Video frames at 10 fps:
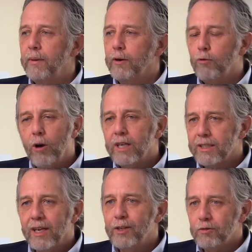across
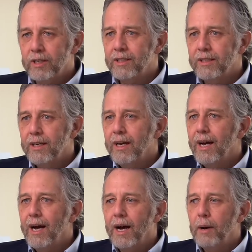countries,
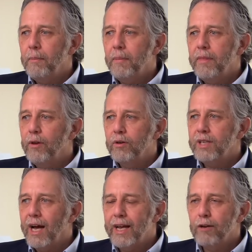um, those
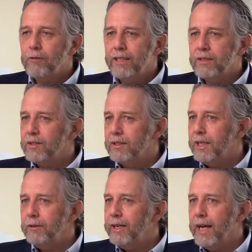higher rates of
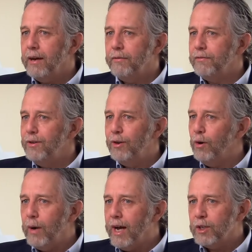cesarean have
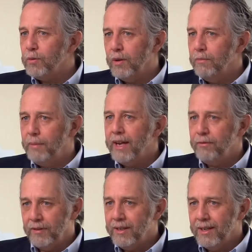no actual
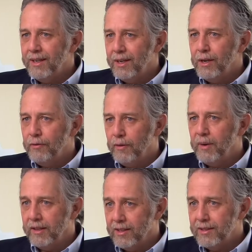benefit for
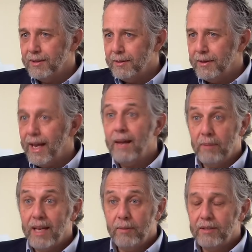mothers and
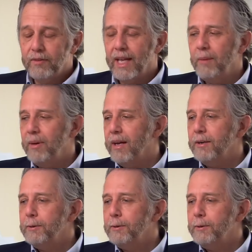babies for that matter.